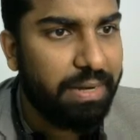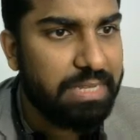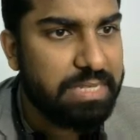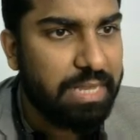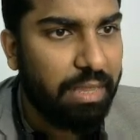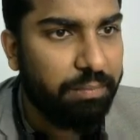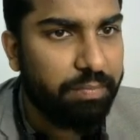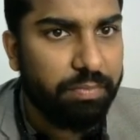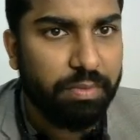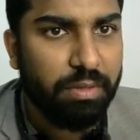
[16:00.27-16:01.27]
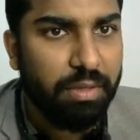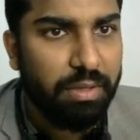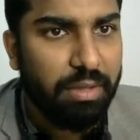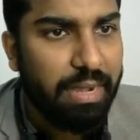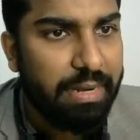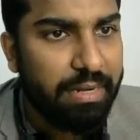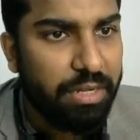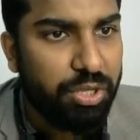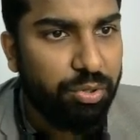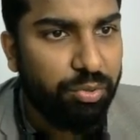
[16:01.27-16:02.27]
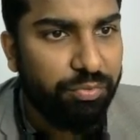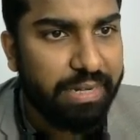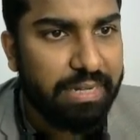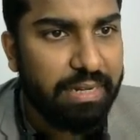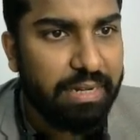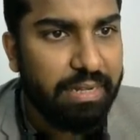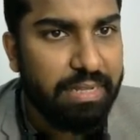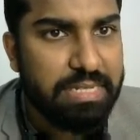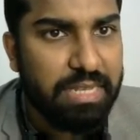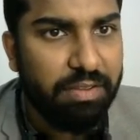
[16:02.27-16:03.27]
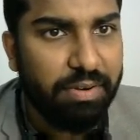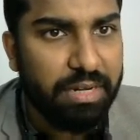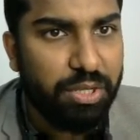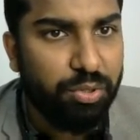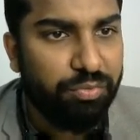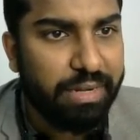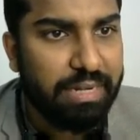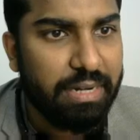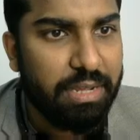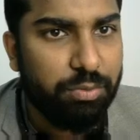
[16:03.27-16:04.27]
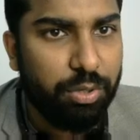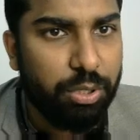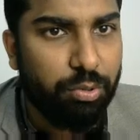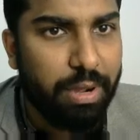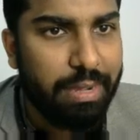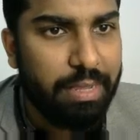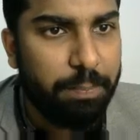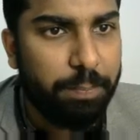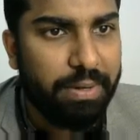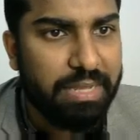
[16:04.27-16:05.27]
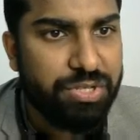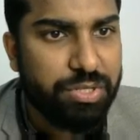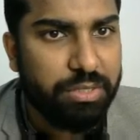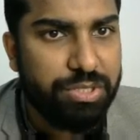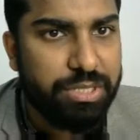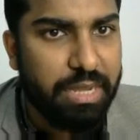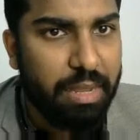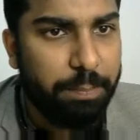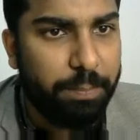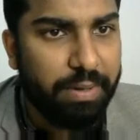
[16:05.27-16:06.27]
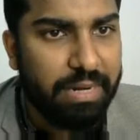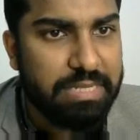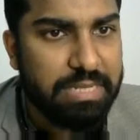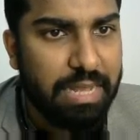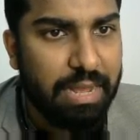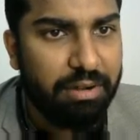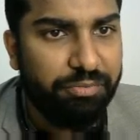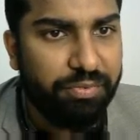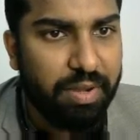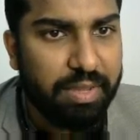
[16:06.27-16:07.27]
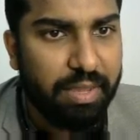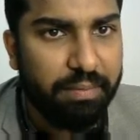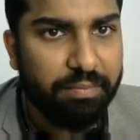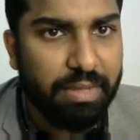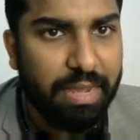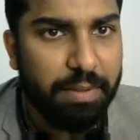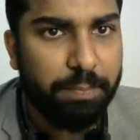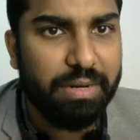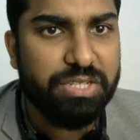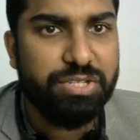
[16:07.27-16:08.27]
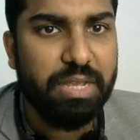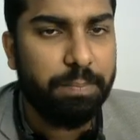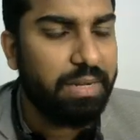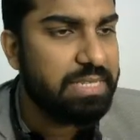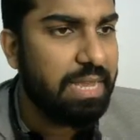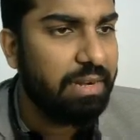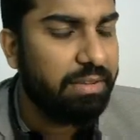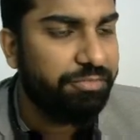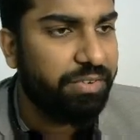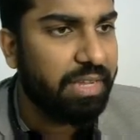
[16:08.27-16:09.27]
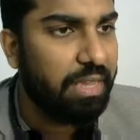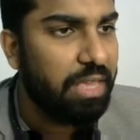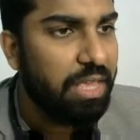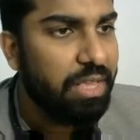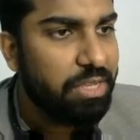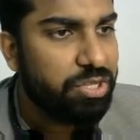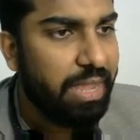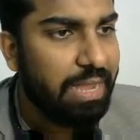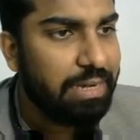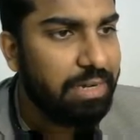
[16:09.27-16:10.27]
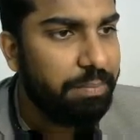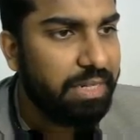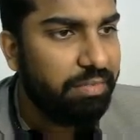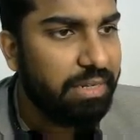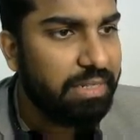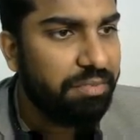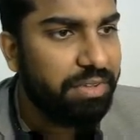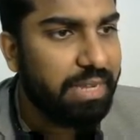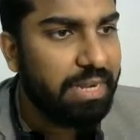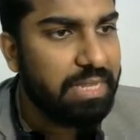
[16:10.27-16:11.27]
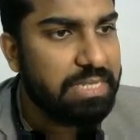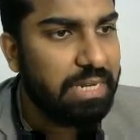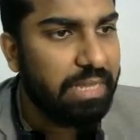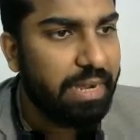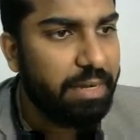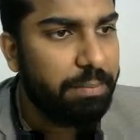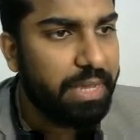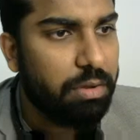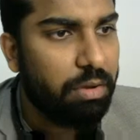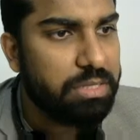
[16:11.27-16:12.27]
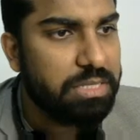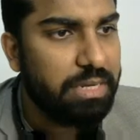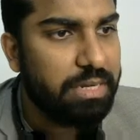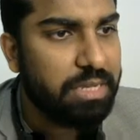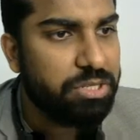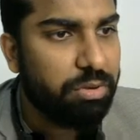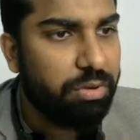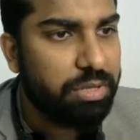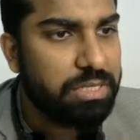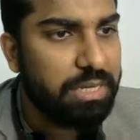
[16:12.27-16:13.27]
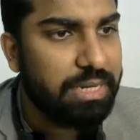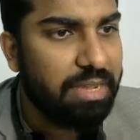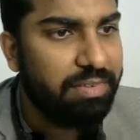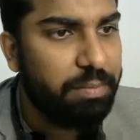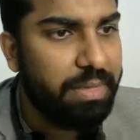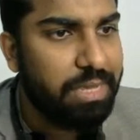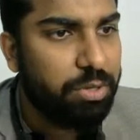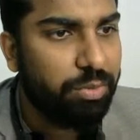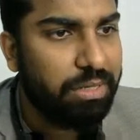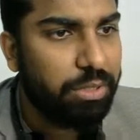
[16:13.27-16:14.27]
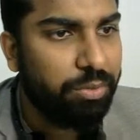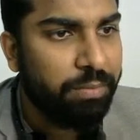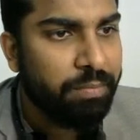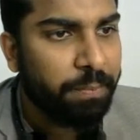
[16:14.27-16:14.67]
plus k, and q vector is given, q vector equal to I plus j plus alpha k, I plus j plus alpha k. So angle between them we can easily write by cos theta. So cos theta will be equal to